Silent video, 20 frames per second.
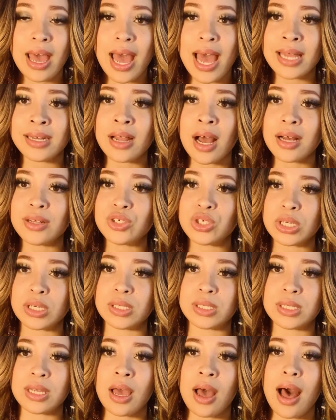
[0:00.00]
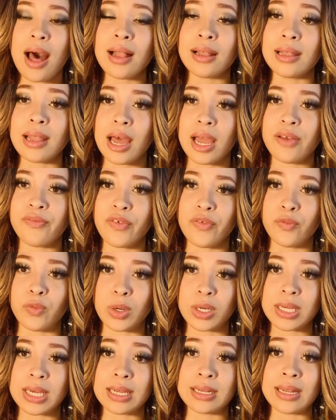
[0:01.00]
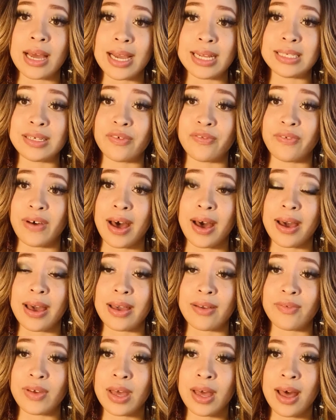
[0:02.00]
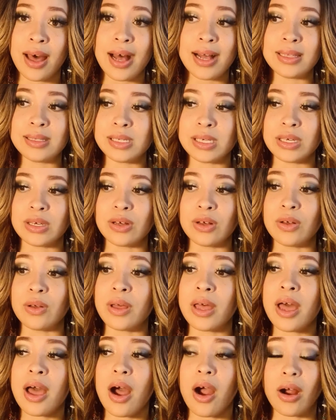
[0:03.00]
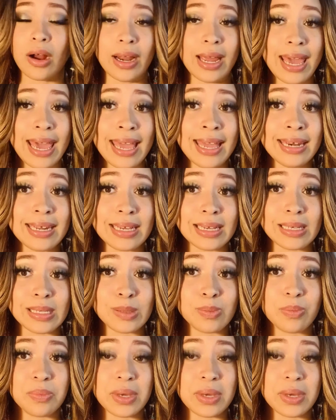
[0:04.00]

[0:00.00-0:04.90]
and not just a life of working 9 to 5 until our 80s,